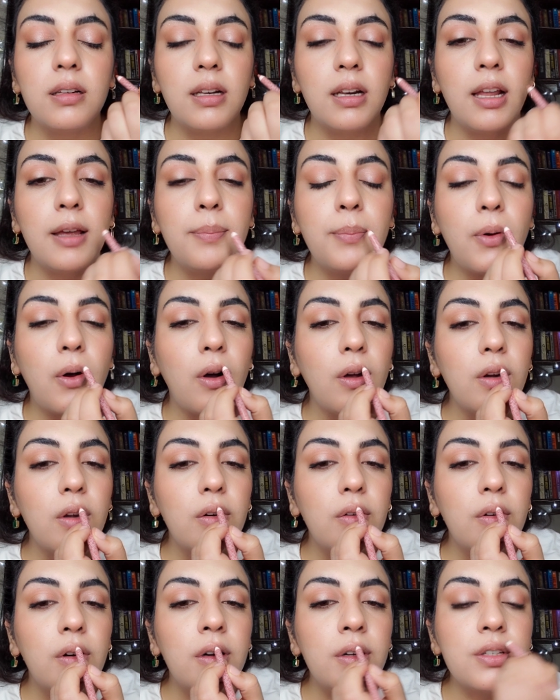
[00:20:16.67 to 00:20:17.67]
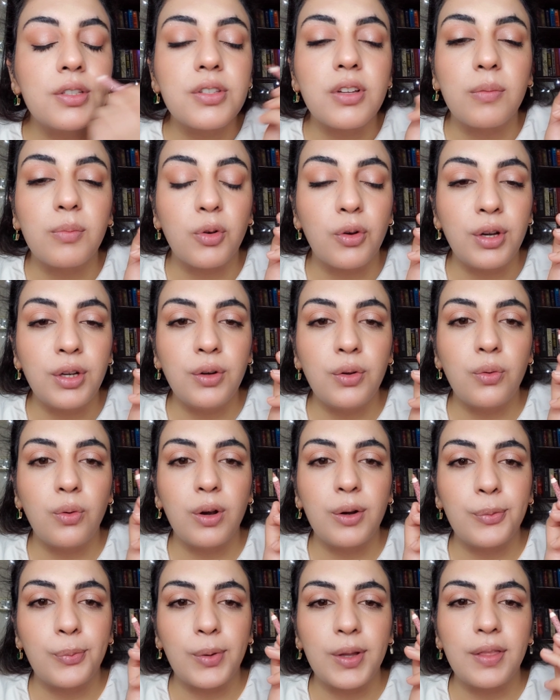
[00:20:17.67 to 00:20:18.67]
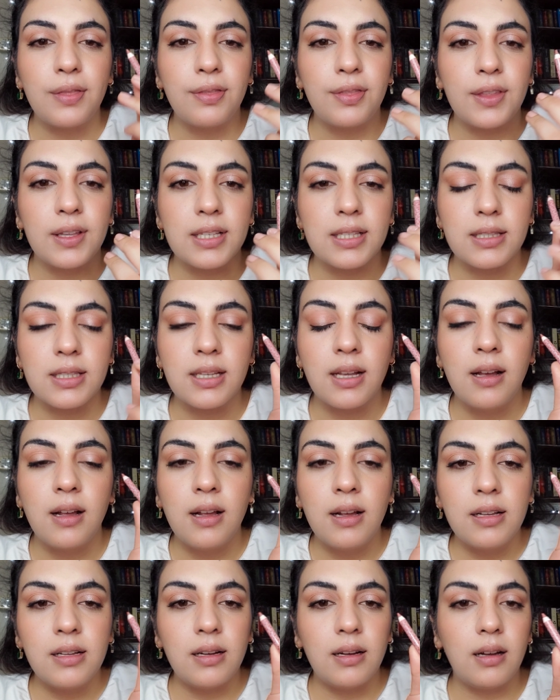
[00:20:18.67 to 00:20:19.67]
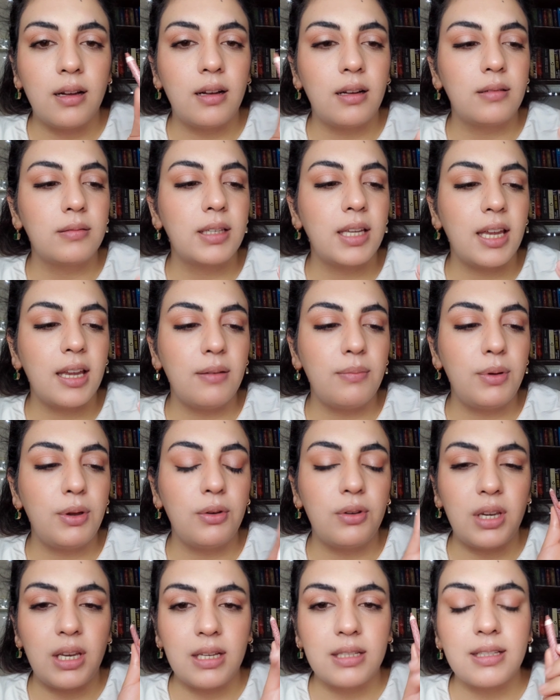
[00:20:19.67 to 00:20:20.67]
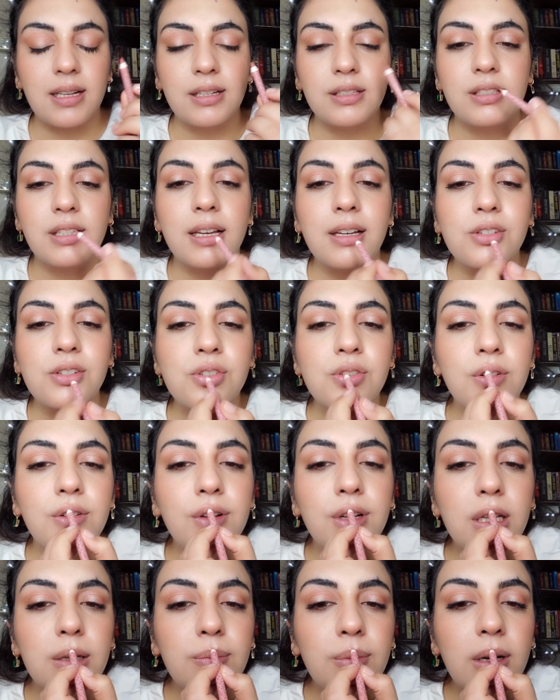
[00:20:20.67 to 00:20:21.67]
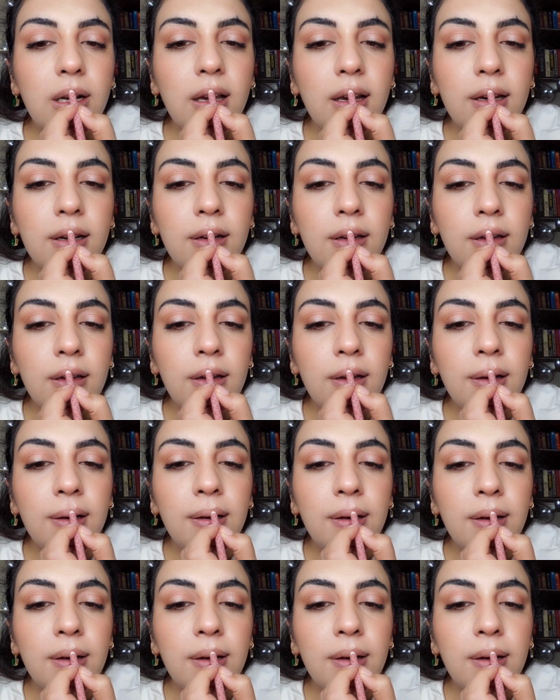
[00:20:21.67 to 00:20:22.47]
lip all over so i'm going to go in with this uh, Kay beauty sensational lip liner